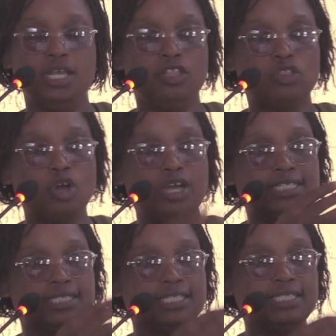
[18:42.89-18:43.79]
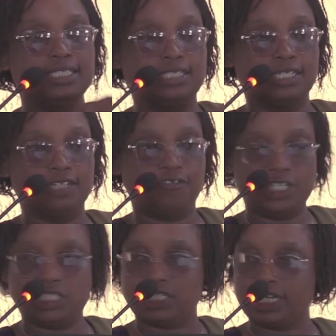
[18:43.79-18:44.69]
thaw it in the
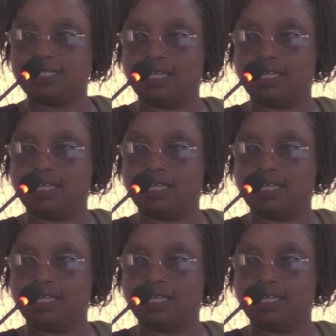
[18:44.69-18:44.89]
refrigerator,